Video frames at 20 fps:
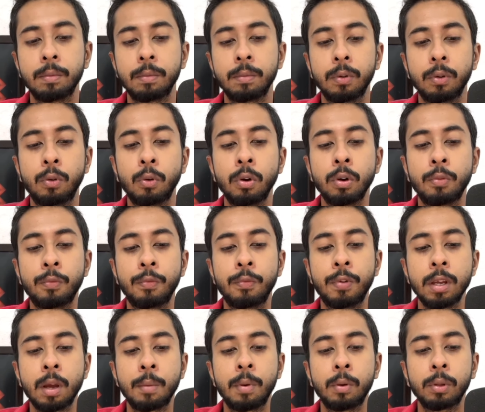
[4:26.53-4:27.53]
Don't worry
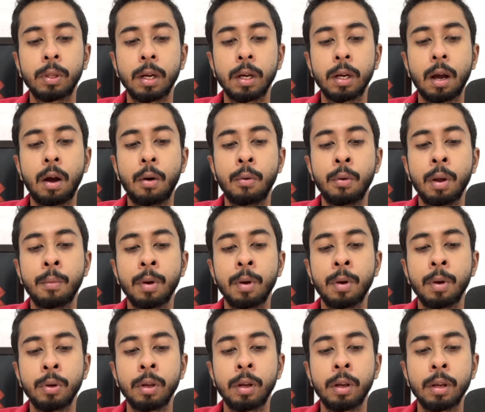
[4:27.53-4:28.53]
about that. How am I
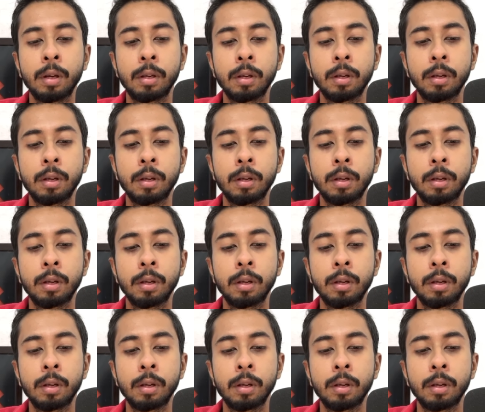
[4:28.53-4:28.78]
doing it?